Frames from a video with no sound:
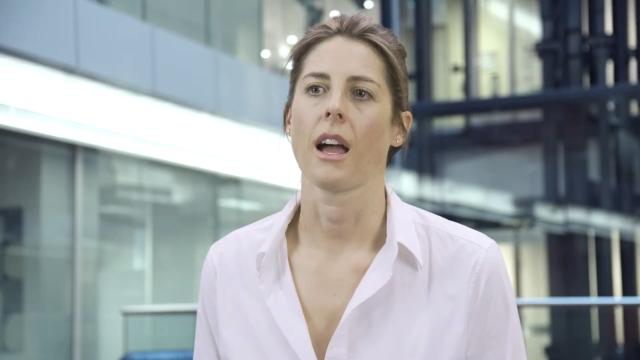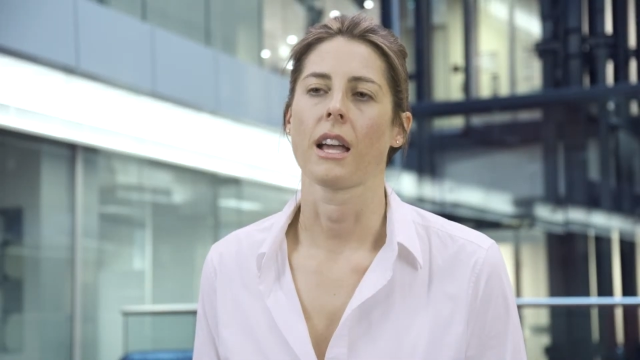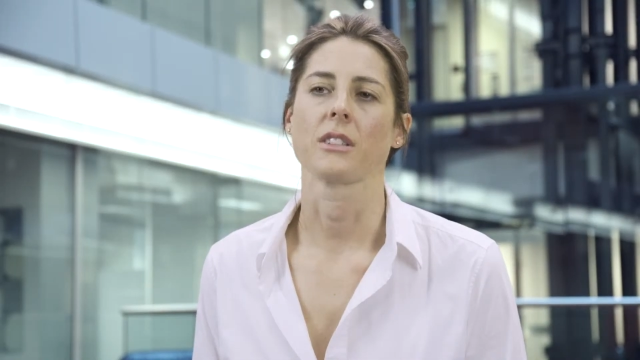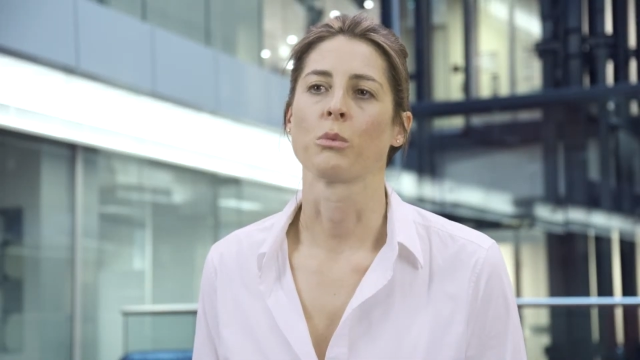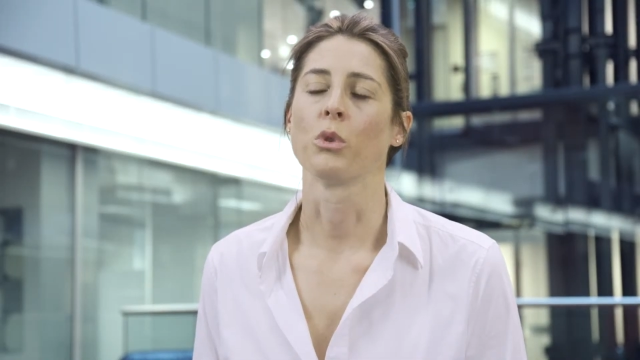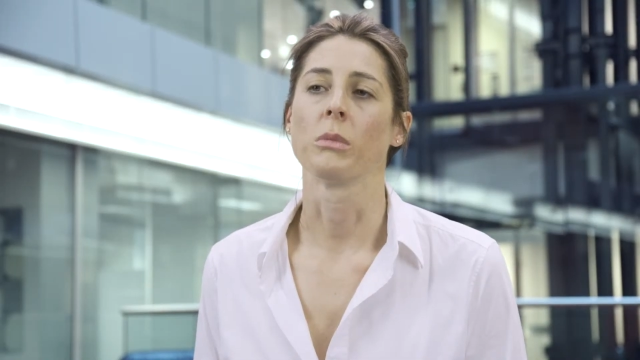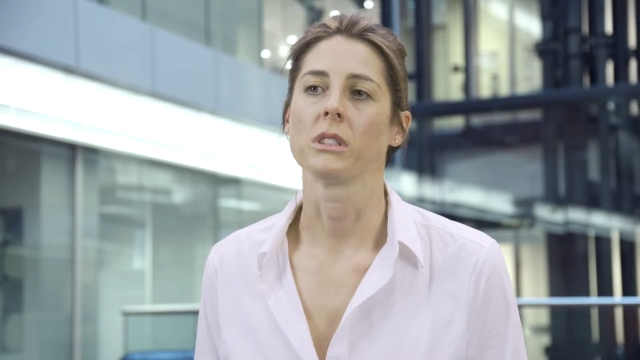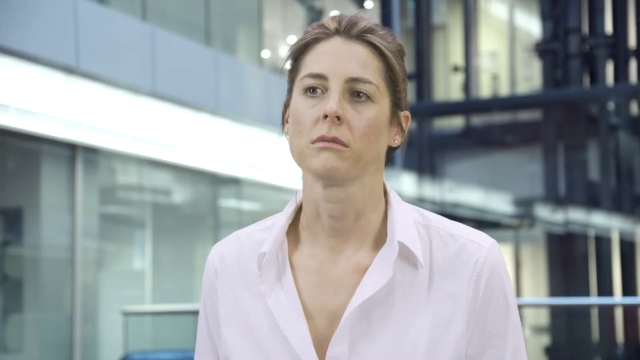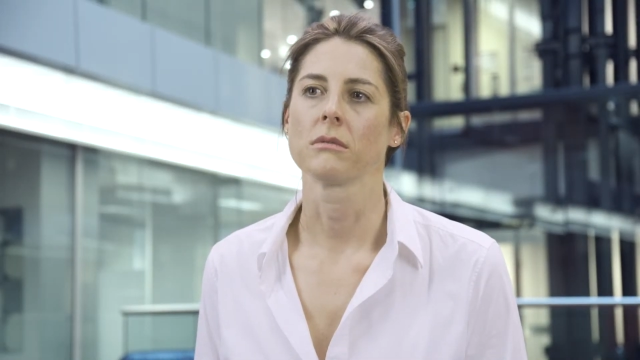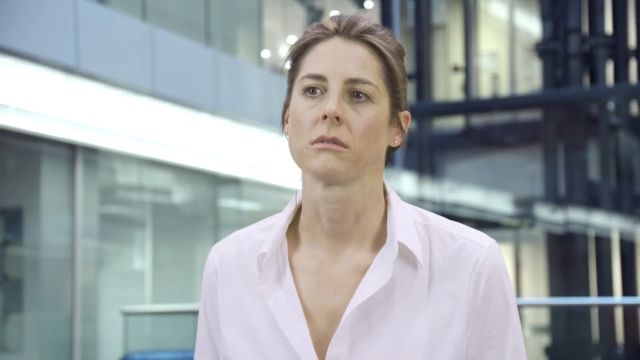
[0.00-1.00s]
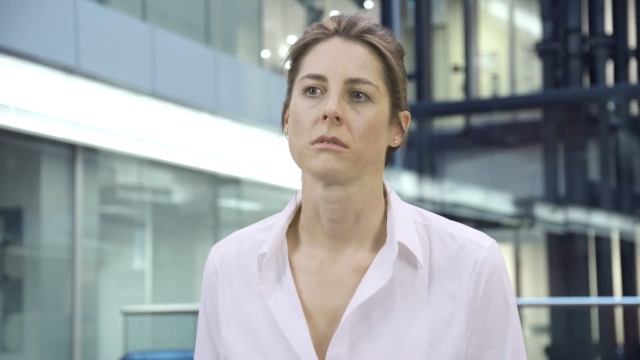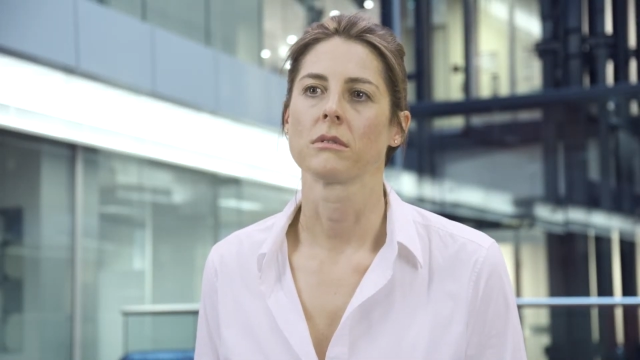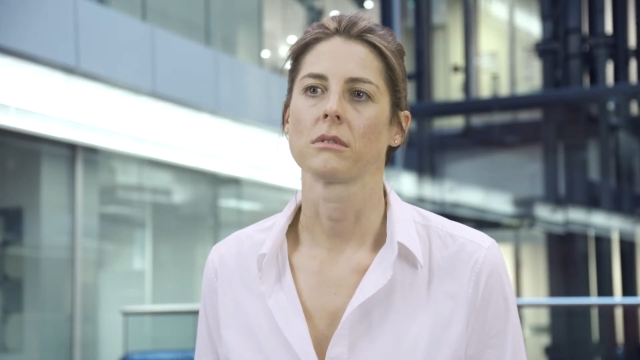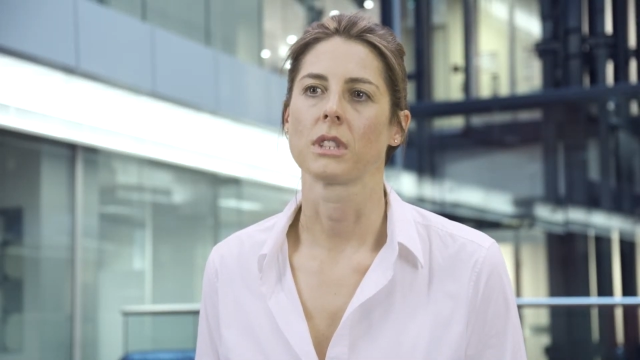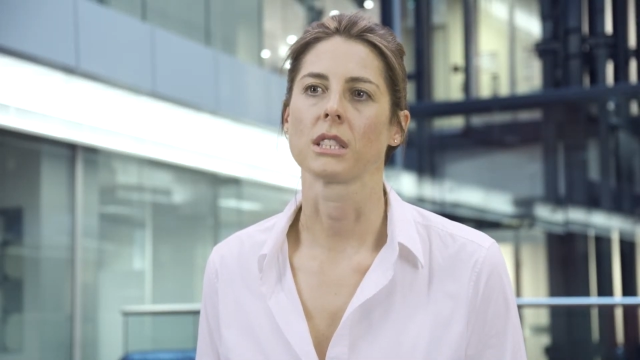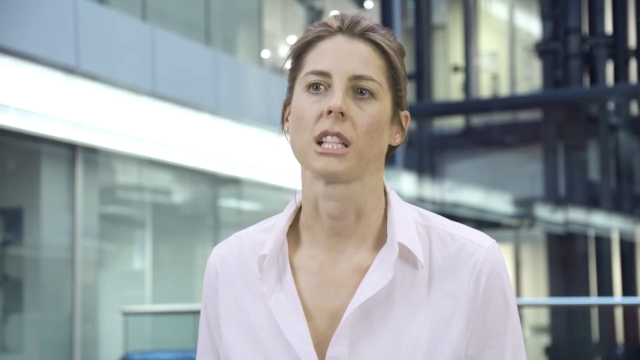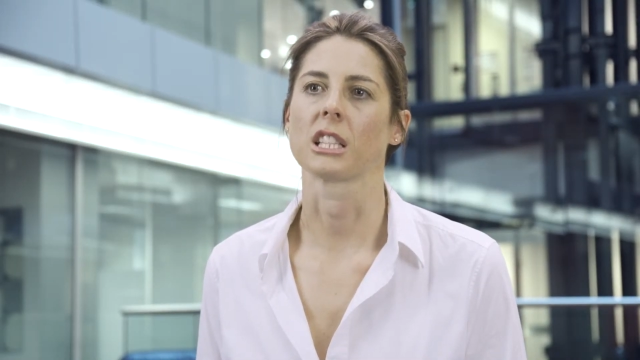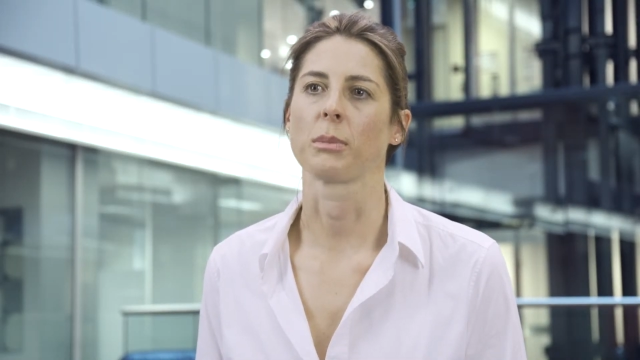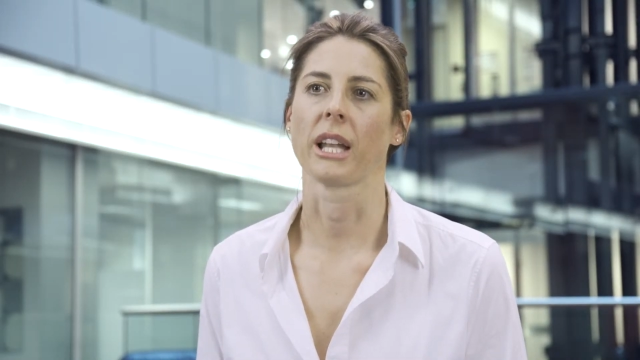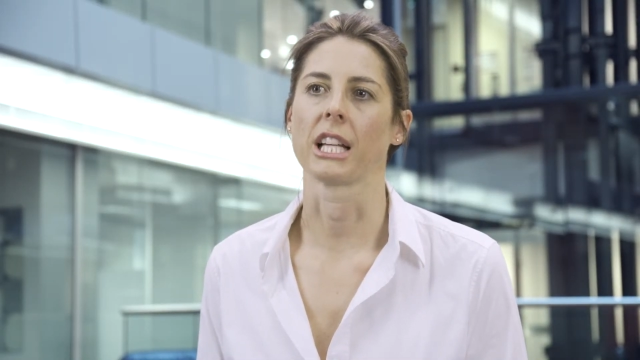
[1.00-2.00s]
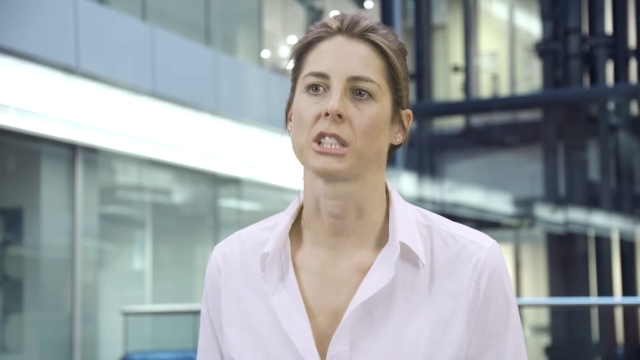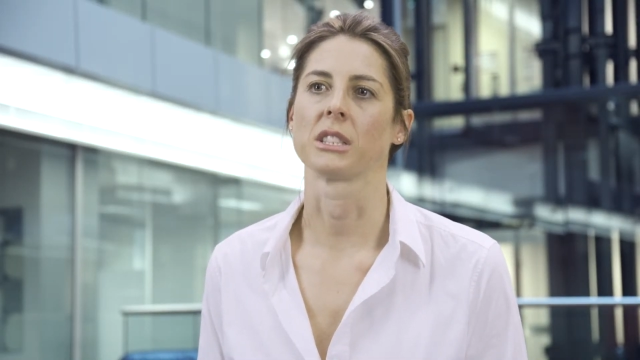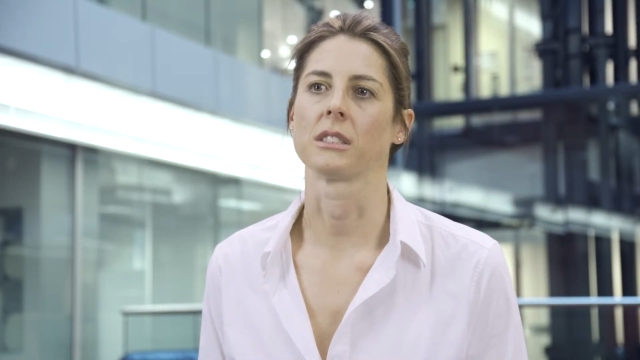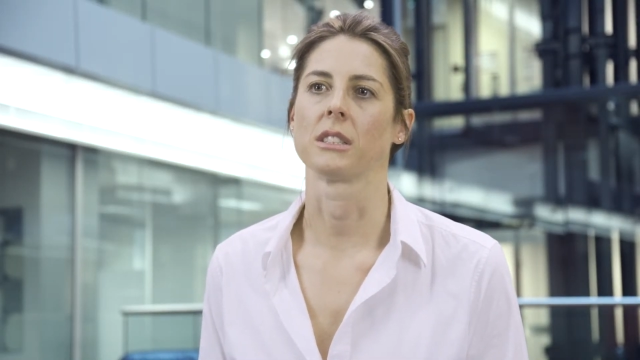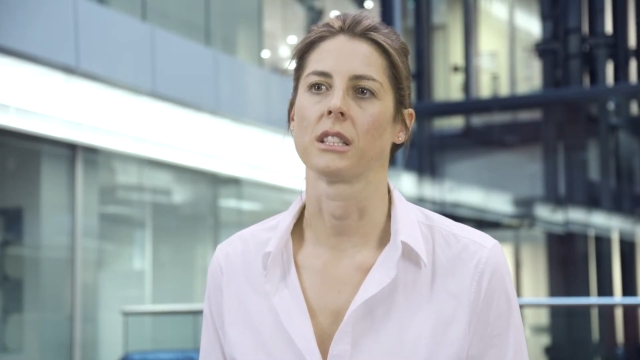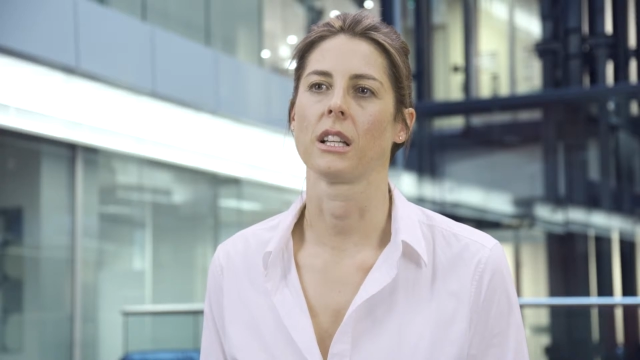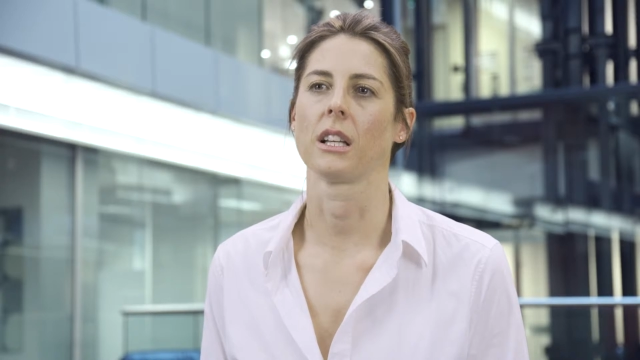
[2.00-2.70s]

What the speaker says: As a woman, this explanation